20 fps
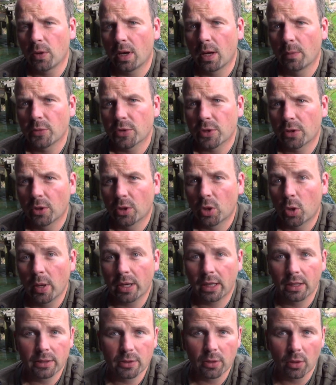I'm just going to
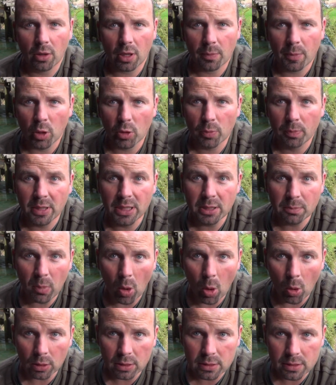quickly talk about peat
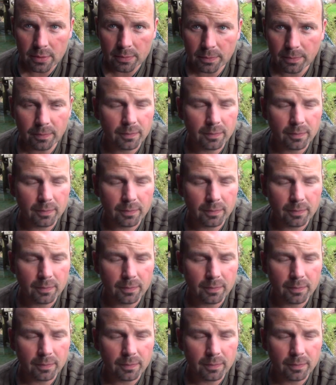balls.